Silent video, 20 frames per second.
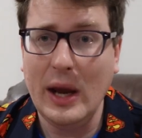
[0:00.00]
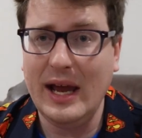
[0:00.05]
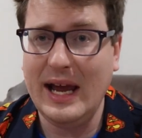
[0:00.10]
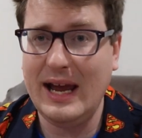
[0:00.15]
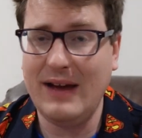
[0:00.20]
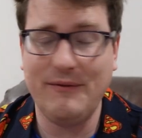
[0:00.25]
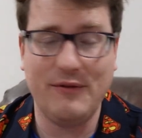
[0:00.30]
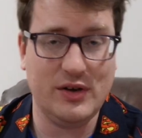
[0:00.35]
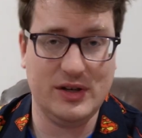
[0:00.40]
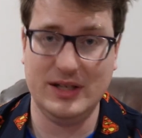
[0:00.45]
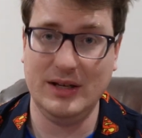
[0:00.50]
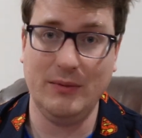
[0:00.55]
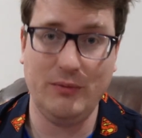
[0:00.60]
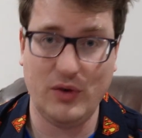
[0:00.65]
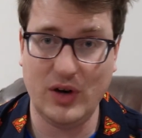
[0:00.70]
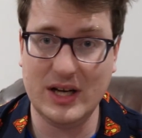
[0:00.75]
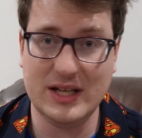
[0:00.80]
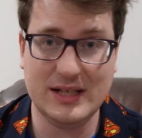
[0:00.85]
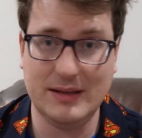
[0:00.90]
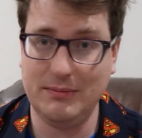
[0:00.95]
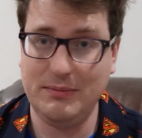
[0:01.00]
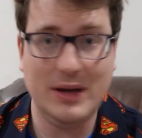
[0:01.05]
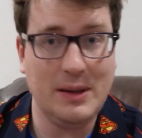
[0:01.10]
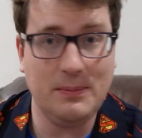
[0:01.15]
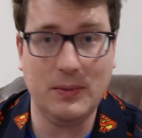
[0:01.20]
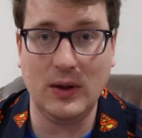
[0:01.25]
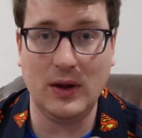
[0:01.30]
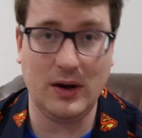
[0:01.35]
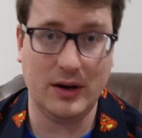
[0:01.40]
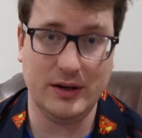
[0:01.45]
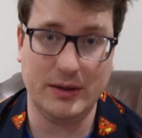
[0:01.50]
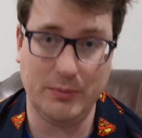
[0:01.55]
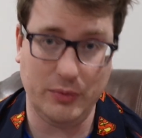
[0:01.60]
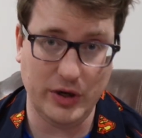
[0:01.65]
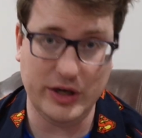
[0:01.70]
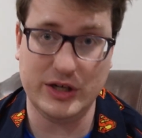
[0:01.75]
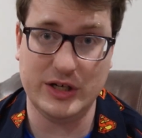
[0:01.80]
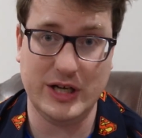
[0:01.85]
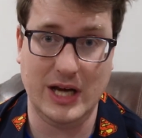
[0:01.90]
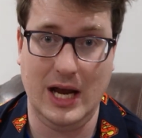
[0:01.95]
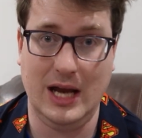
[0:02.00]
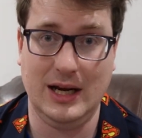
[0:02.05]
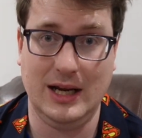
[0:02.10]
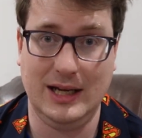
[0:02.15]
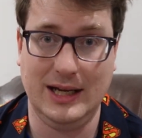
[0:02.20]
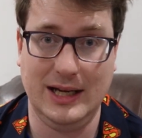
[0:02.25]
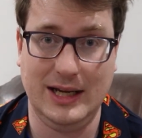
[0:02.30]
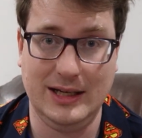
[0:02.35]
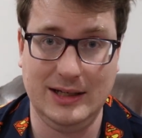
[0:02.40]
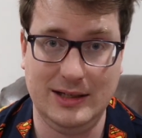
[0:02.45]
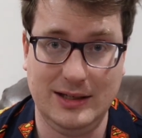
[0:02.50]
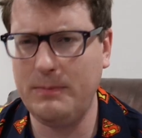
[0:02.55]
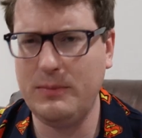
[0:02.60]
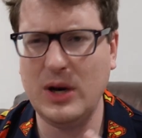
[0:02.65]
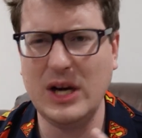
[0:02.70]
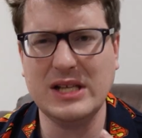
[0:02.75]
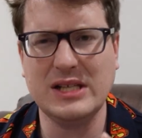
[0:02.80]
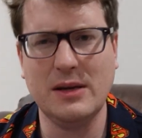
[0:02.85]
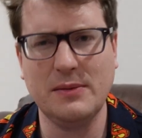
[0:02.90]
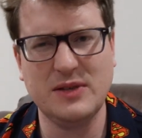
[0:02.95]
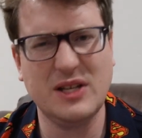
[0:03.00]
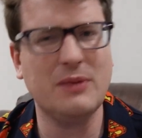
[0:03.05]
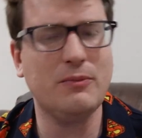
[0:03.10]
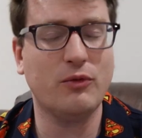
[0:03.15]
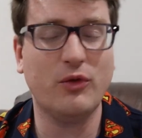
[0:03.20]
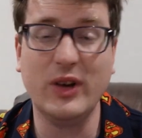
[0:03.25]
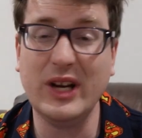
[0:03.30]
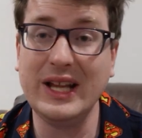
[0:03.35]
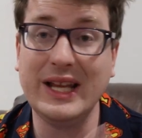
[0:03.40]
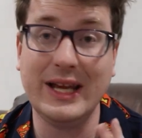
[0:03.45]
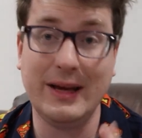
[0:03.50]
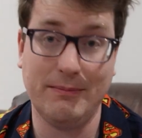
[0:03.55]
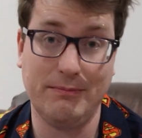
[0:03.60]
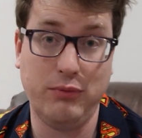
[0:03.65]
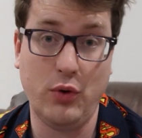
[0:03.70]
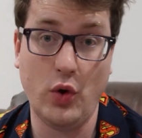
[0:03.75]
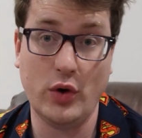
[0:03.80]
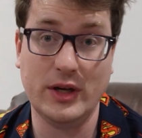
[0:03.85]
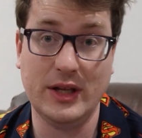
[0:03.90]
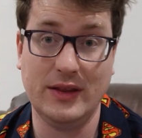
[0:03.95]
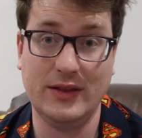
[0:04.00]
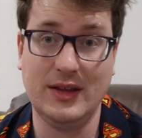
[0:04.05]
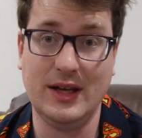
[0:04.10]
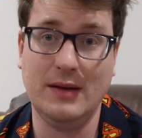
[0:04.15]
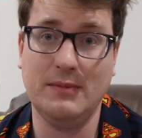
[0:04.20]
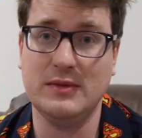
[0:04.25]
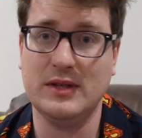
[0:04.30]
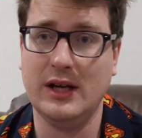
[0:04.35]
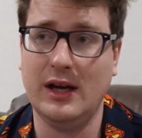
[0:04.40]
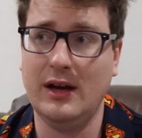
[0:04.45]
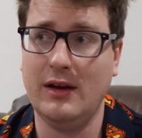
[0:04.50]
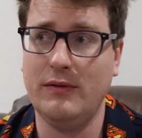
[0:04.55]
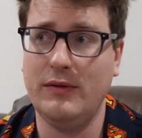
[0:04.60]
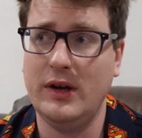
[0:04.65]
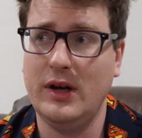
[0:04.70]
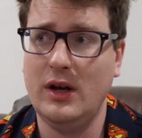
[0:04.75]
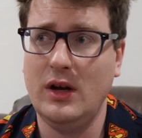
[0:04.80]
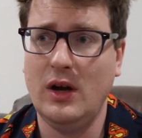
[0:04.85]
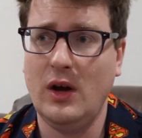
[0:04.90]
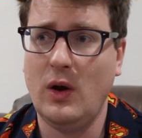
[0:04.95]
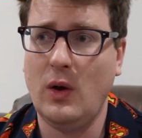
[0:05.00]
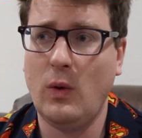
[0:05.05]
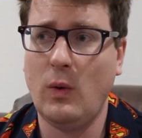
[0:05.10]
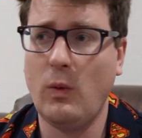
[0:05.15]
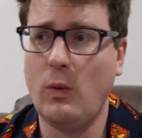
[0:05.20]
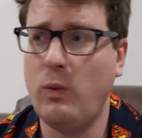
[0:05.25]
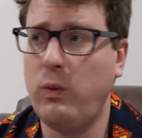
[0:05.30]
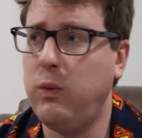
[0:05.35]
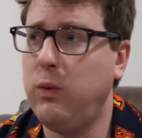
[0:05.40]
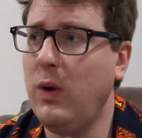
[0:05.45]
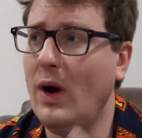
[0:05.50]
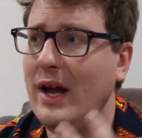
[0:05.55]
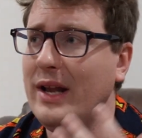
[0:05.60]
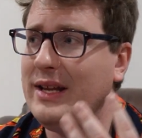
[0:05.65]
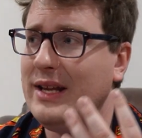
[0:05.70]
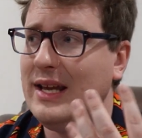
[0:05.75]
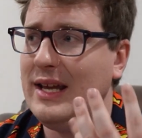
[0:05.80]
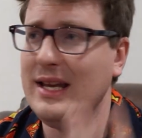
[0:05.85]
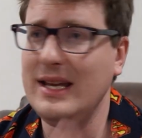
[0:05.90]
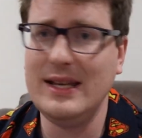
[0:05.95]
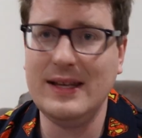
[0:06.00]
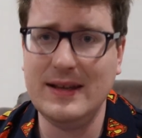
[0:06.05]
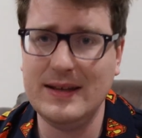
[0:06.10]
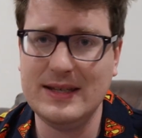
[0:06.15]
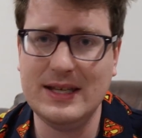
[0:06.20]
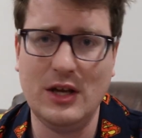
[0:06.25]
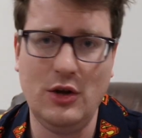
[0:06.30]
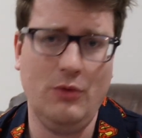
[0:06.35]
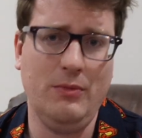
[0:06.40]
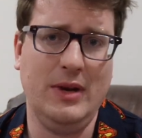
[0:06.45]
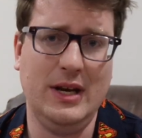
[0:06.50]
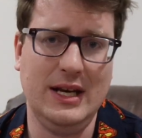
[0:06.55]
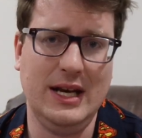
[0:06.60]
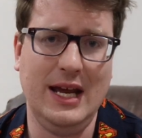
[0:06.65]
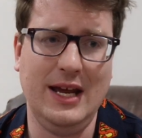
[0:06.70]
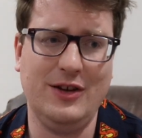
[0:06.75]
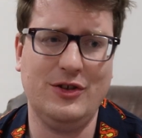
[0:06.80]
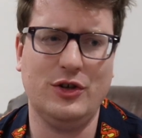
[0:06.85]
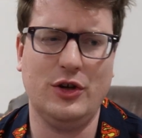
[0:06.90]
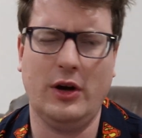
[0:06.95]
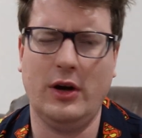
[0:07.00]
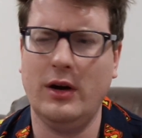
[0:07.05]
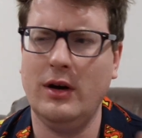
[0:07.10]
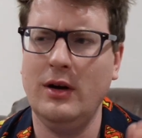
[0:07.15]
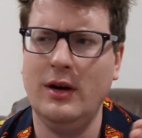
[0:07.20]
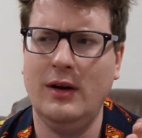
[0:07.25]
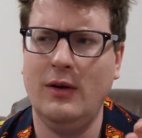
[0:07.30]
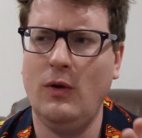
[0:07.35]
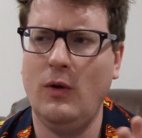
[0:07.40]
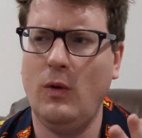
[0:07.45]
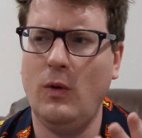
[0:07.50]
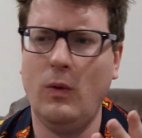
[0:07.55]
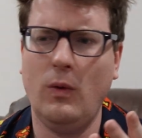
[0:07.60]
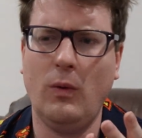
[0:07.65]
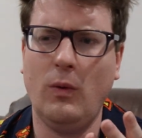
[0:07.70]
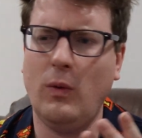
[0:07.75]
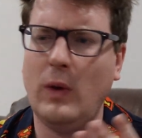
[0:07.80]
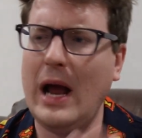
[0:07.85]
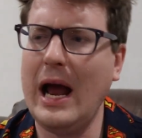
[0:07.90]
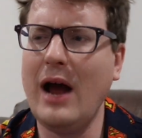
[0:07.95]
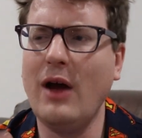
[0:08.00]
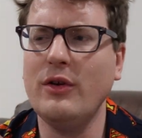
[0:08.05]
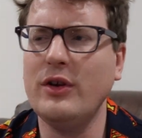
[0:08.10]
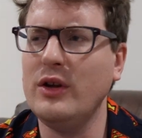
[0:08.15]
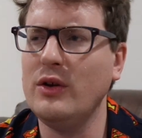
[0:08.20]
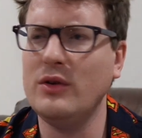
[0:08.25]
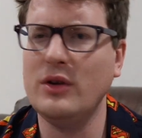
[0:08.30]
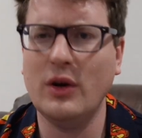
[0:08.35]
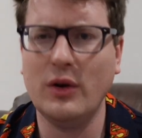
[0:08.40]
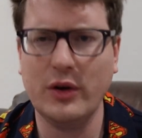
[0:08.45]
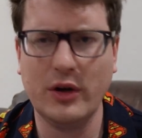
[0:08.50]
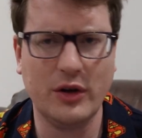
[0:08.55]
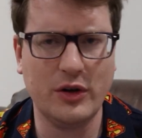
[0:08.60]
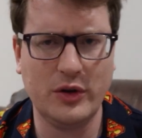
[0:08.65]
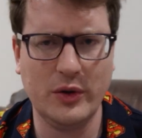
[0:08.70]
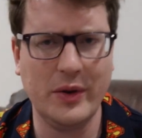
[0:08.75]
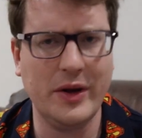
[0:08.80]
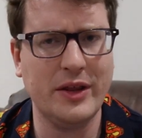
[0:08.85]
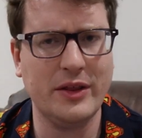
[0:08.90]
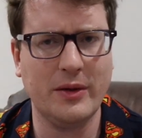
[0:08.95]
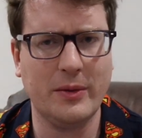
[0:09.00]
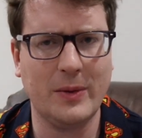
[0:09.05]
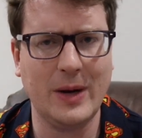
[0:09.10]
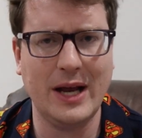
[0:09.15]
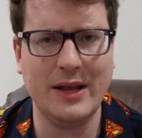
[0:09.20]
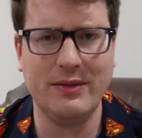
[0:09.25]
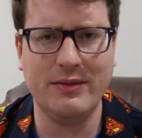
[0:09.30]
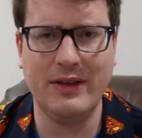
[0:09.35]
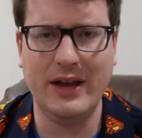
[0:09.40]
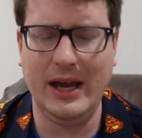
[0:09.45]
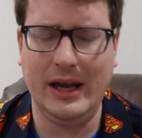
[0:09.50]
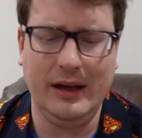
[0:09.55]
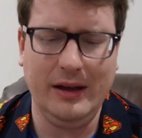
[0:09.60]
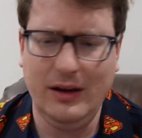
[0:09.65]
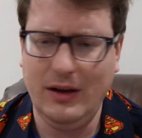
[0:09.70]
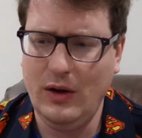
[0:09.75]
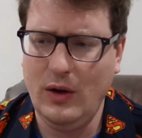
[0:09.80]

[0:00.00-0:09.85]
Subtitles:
and for some reason people aren't appreciating it. It brings up some really important themes of what is human nature? How do you know you're doing the right thing?